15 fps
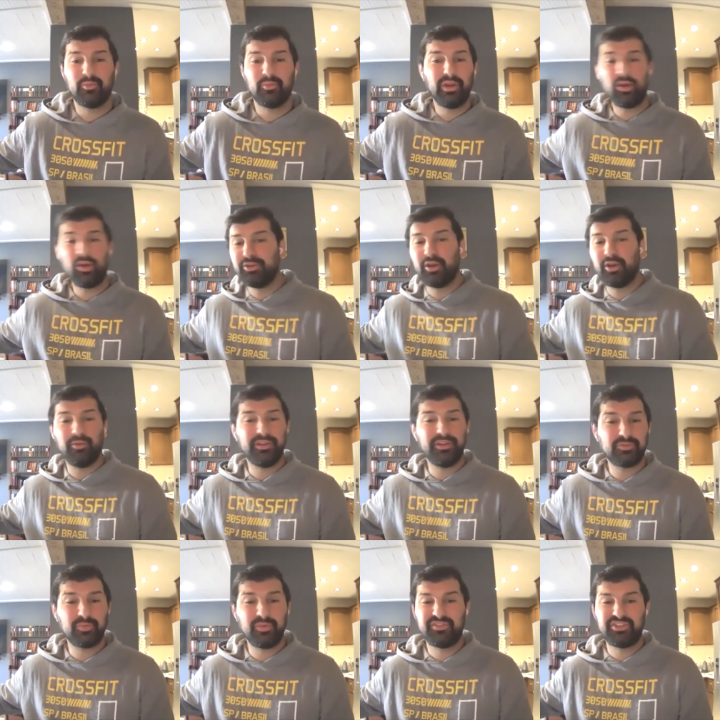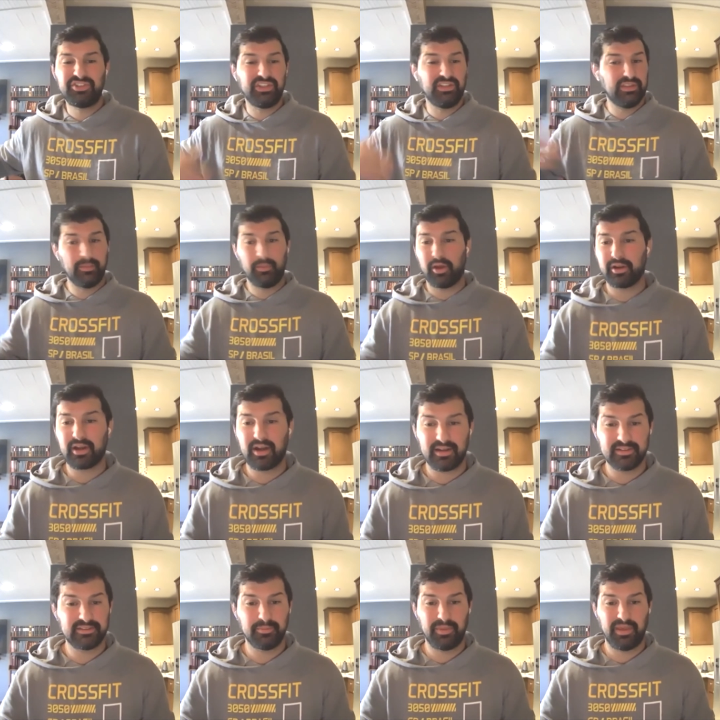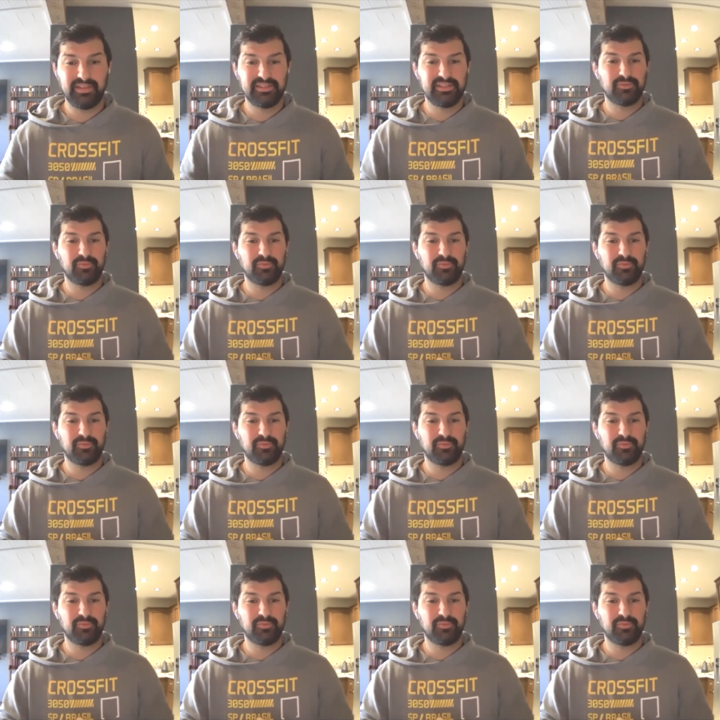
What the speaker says: We all know this. We've seen them on a constant basis.